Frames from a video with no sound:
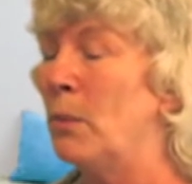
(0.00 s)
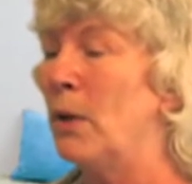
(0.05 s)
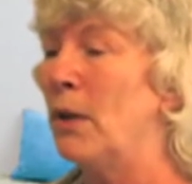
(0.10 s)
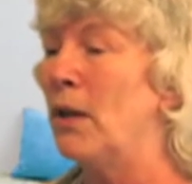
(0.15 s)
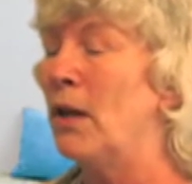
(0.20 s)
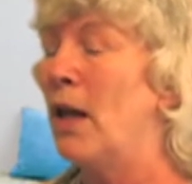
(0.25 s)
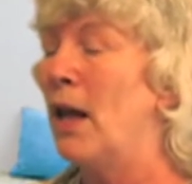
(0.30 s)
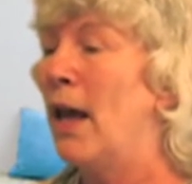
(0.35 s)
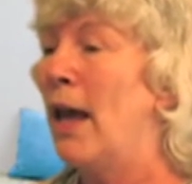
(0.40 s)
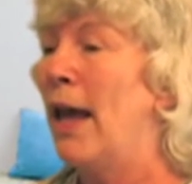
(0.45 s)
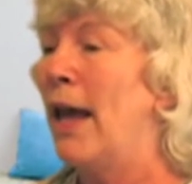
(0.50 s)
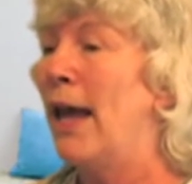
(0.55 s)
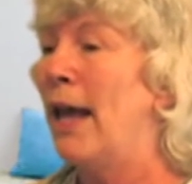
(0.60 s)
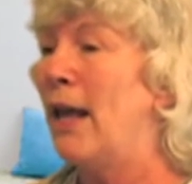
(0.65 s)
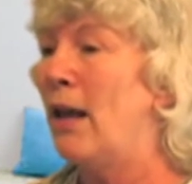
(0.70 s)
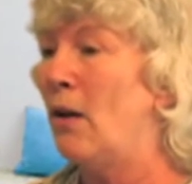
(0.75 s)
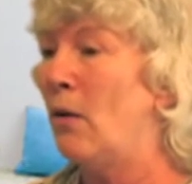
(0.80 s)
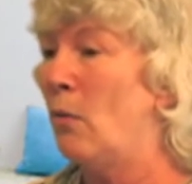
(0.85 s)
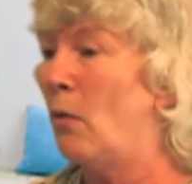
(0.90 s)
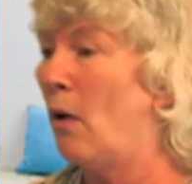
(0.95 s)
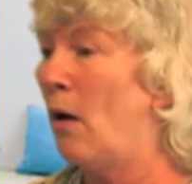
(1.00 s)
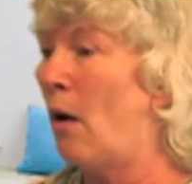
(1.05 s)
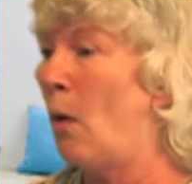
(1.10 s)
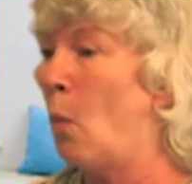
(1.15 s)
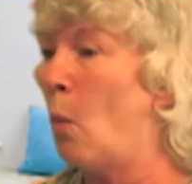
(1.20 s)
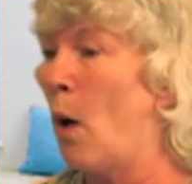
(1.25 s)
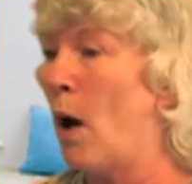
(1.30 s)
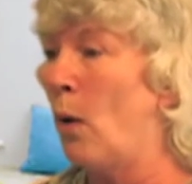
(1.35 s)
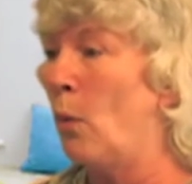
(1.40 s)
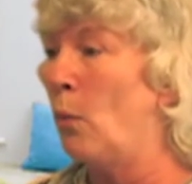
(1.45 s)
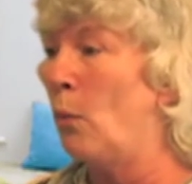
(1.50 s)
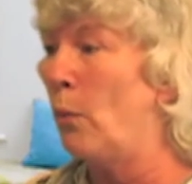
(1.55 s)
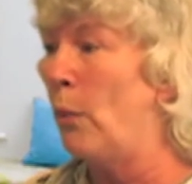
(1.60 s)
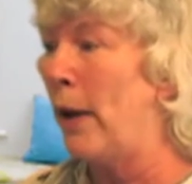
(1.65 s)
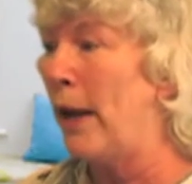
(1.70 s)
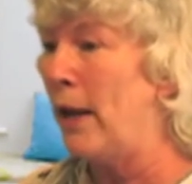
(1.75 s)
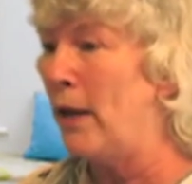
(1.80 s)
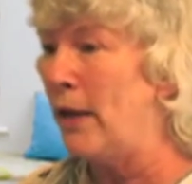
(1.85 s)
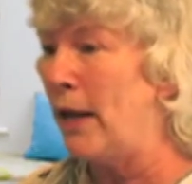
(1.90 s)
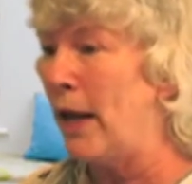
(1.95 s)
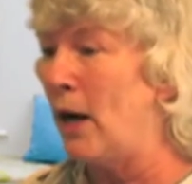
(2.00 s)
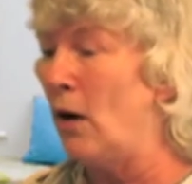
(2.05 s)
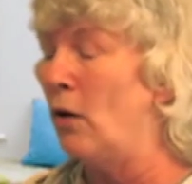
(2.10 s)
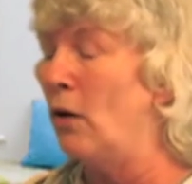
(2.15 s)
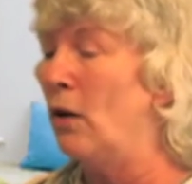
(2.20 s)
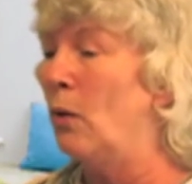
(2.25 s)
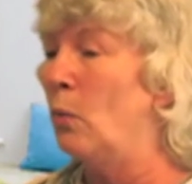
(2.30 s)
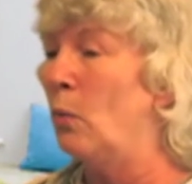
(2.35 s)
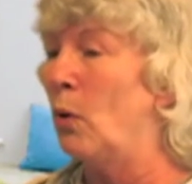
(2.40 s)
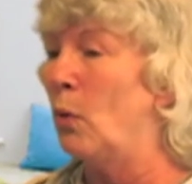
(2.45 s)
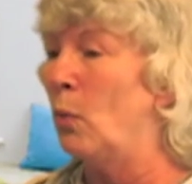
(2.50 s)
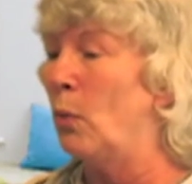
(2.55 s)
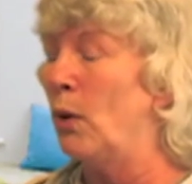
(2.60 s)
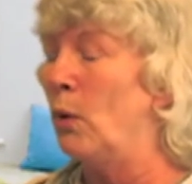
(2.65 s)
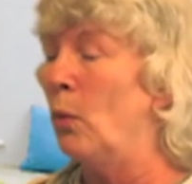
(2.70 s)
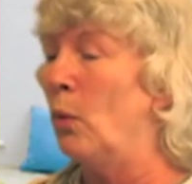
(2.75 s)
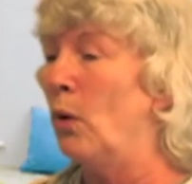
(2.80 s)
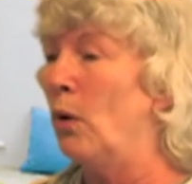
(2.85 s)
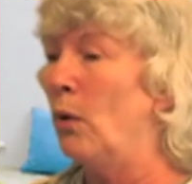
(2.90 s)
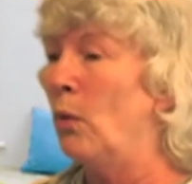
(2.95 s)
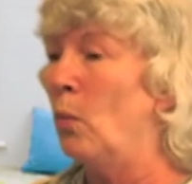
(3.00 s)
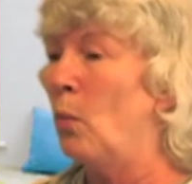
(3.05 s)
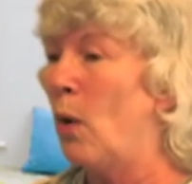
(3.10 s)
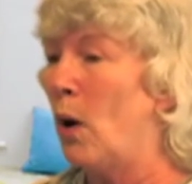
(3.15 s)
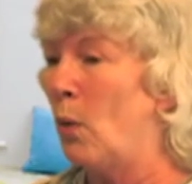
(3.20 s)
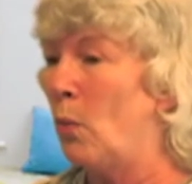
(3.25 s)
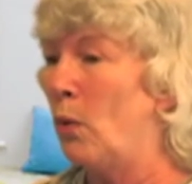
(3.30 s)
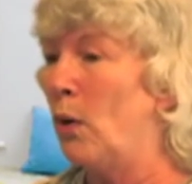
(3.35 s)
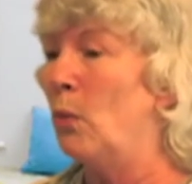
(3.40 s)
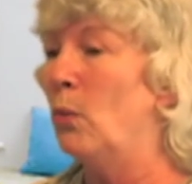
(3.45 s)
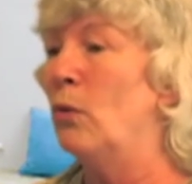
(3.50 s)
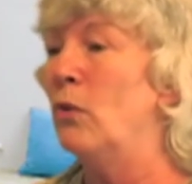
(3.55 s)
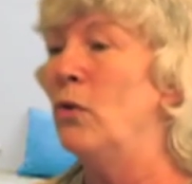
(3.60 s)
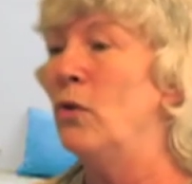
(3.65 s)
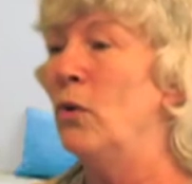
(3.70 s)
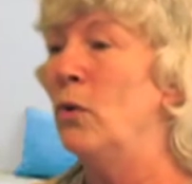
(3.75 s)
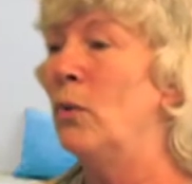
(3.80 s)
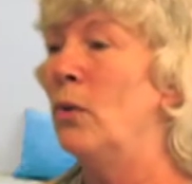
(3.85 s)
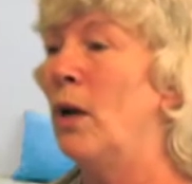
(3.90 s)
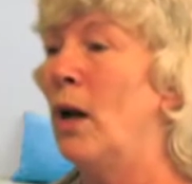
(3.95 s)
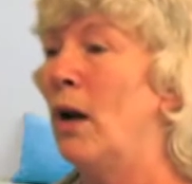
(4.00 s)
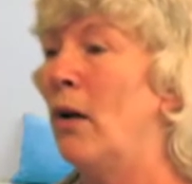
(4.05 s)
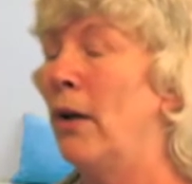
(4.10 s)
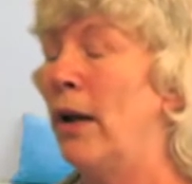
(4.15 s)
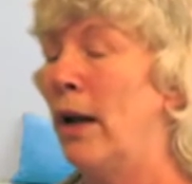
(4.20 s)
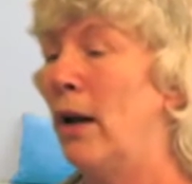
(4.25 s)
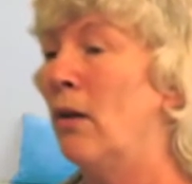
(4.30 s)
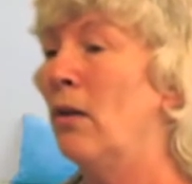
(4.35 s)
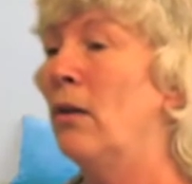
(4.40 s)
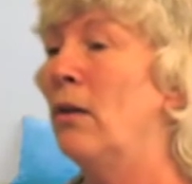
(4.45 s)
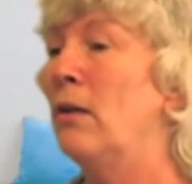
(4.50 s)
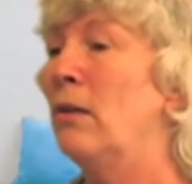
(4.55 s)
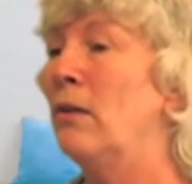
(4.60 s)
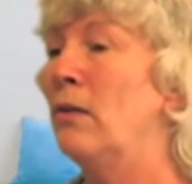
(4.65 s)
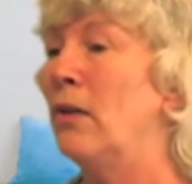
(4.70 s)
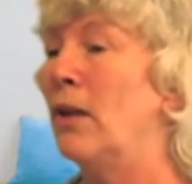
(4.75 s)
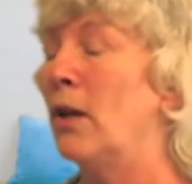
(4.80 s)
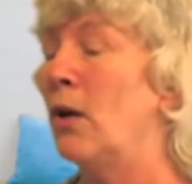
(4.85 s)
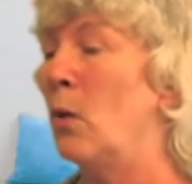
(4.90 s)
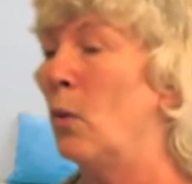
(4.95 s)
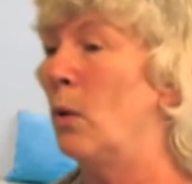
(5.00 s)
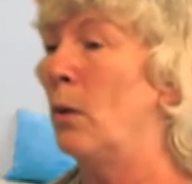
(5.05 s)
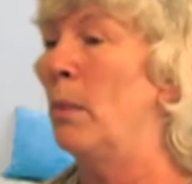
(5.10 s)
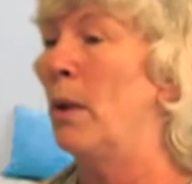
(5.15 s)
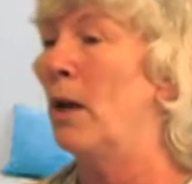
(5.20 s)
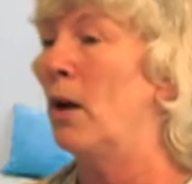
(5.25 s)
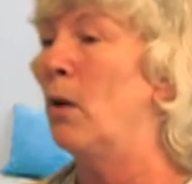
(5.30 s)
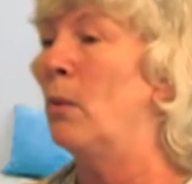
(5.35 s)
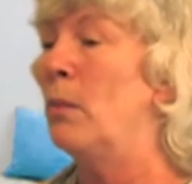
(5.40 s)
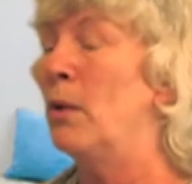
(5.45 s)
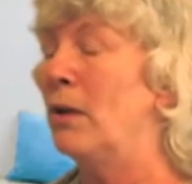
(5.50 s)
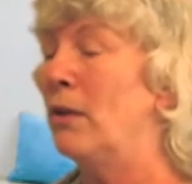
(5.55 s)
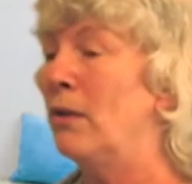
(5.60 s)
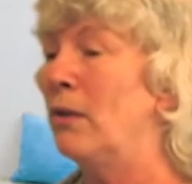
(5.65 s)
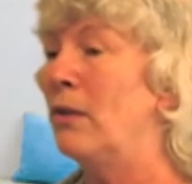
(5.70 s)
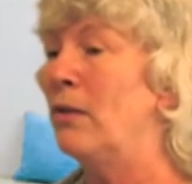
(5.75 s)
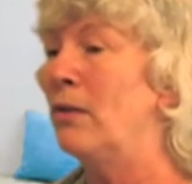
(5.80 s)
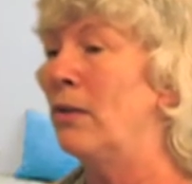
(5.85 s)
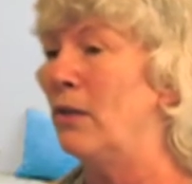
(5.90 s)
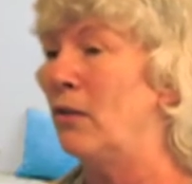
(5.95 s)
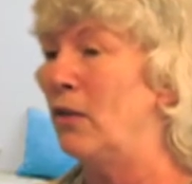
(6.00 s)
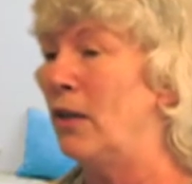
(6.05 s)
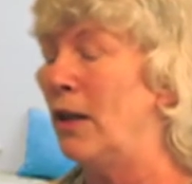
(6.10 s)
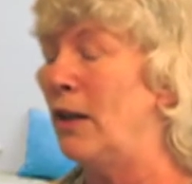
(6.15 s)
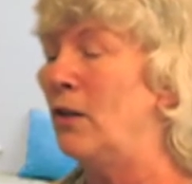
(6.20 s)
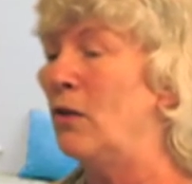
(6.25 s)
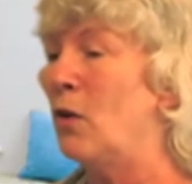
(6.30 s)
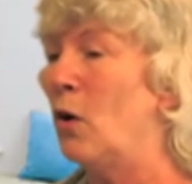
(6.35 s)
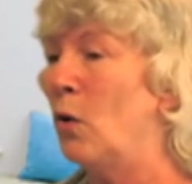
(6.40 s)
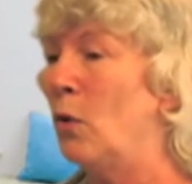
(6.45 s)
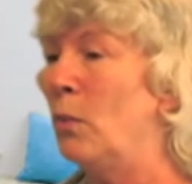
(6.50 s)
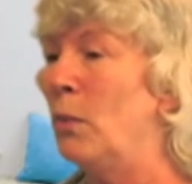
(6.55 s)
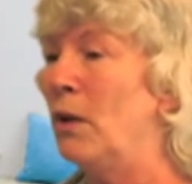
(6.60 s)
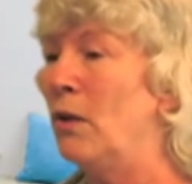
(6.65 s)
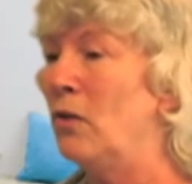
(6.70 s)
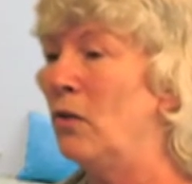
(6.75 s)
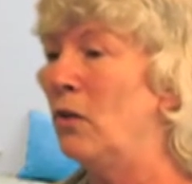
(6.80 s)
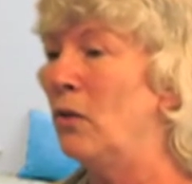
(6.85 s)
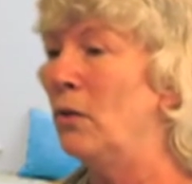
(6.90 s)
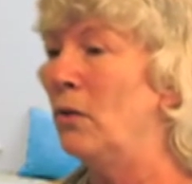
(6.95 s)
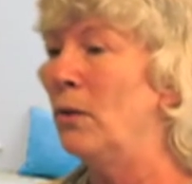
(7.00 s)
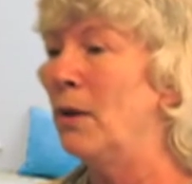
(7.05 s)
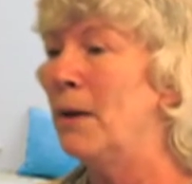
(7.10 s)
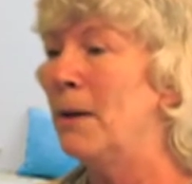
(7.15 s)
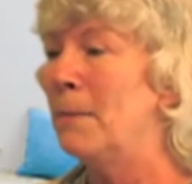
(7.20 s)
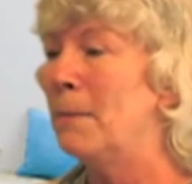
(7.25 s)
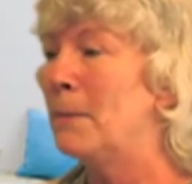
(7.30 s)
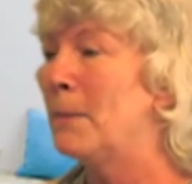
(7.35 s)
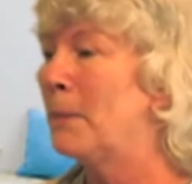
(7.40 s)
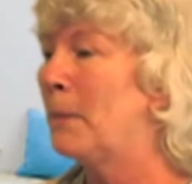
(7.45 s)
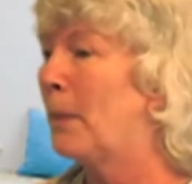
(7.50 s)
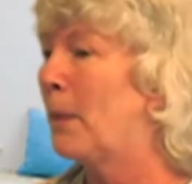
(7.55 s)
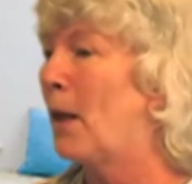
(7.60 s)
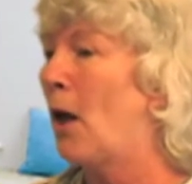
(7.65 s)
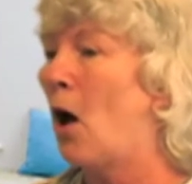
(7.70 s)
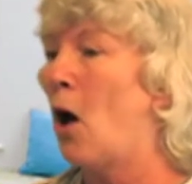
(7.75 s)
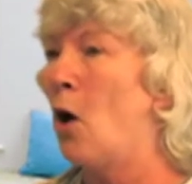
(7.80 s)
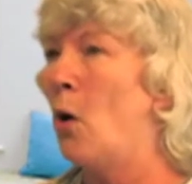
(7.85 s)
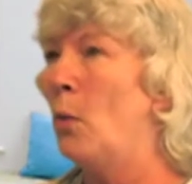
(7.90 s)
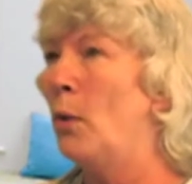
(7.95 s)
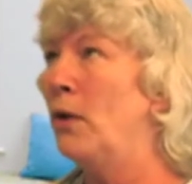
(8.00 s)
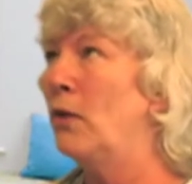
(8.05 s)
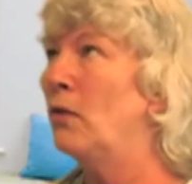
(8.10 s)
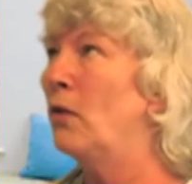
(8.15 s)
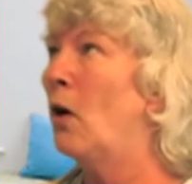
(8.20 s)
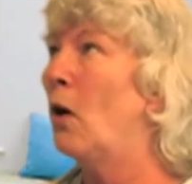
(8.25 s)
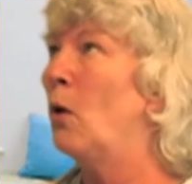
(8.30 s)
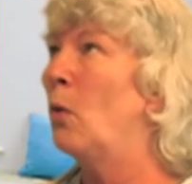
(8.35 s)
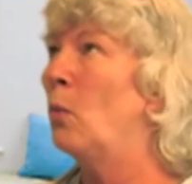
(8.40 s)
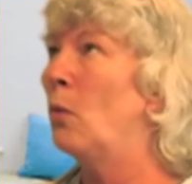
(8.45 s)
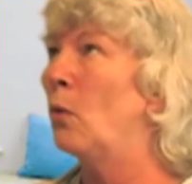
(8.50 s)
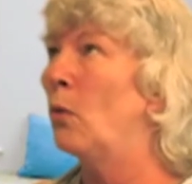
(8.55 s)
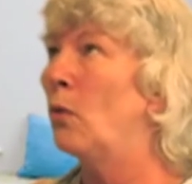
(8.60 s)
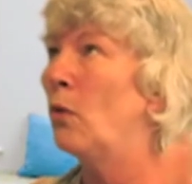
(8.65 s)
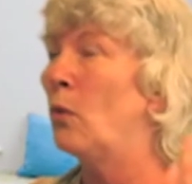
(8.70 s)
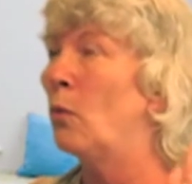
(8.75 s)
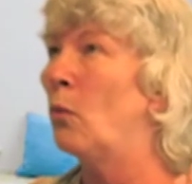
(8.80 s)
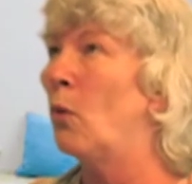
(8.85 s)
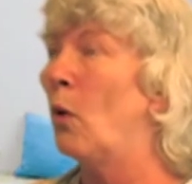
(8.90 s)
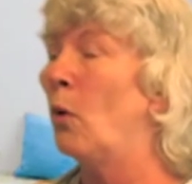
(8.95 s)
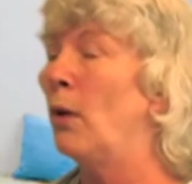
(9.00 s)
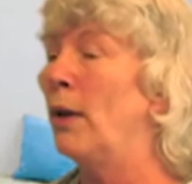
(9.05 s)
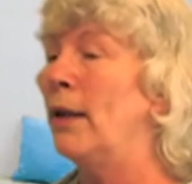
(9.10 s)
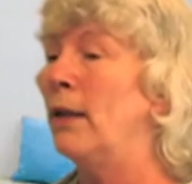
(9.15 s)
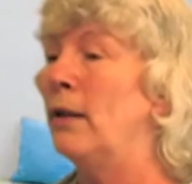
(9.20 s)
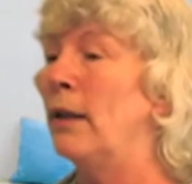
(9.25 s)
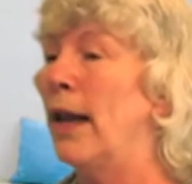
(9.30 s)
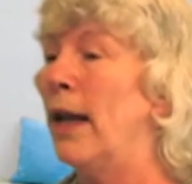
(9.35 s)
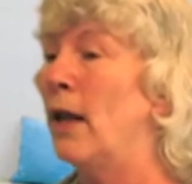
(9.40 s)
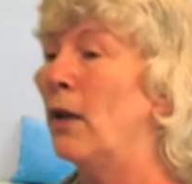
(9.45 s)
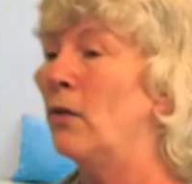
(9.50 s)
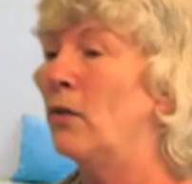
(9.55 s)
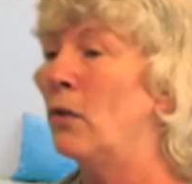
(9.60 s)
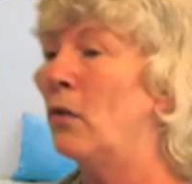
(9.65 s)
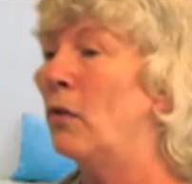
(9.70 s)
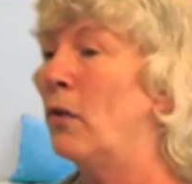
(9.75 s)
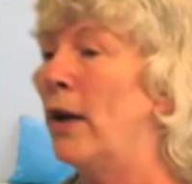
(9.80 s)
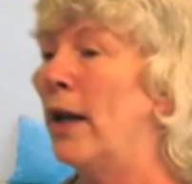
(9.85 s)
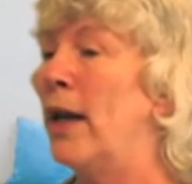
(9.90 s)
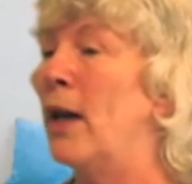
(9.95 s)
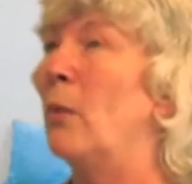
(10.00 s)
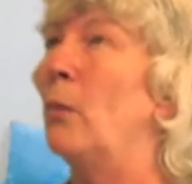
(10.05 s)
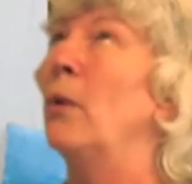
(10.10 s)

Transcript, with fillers: But while in the area where we were, while we were doing our errands and going about our business, as he told me to, all we saw were the rolling clouds overhead.